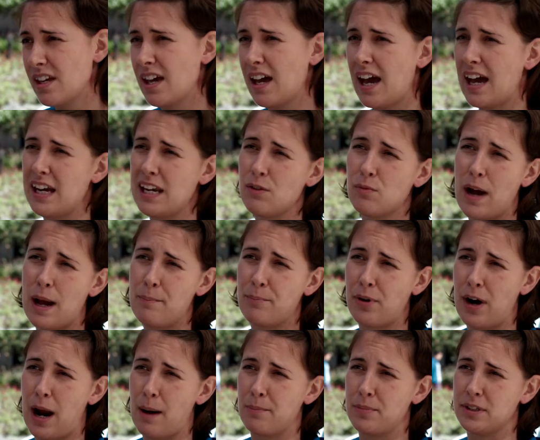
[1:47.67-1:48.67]
Any web
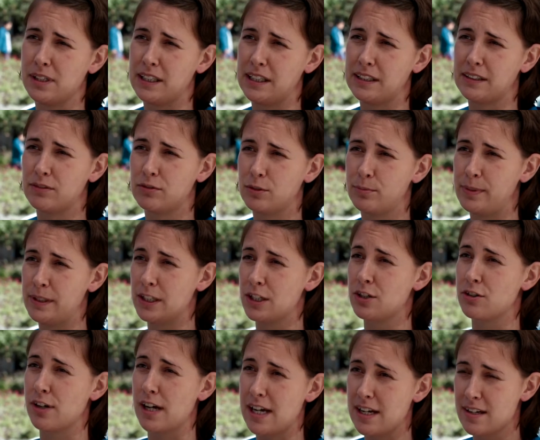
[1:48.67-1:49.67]
property would be a
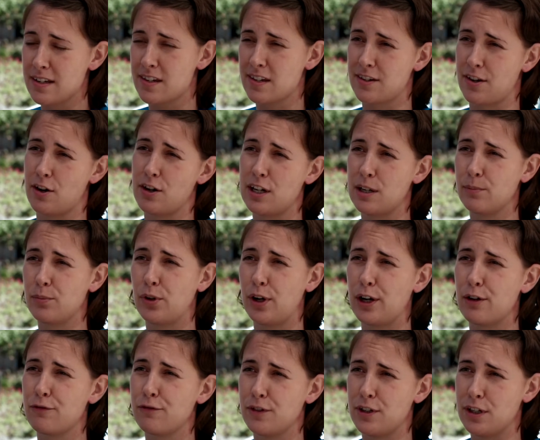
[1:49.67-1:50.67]
great starting
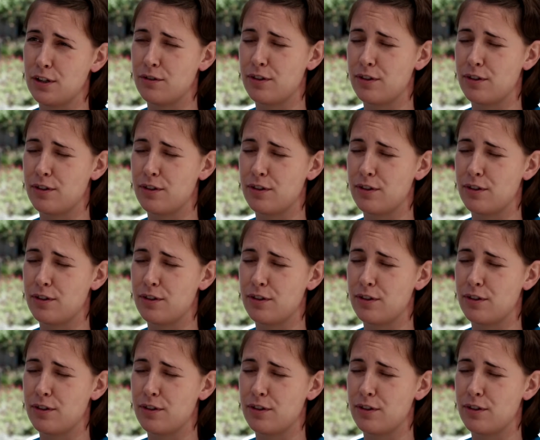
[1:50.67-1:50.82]
point for you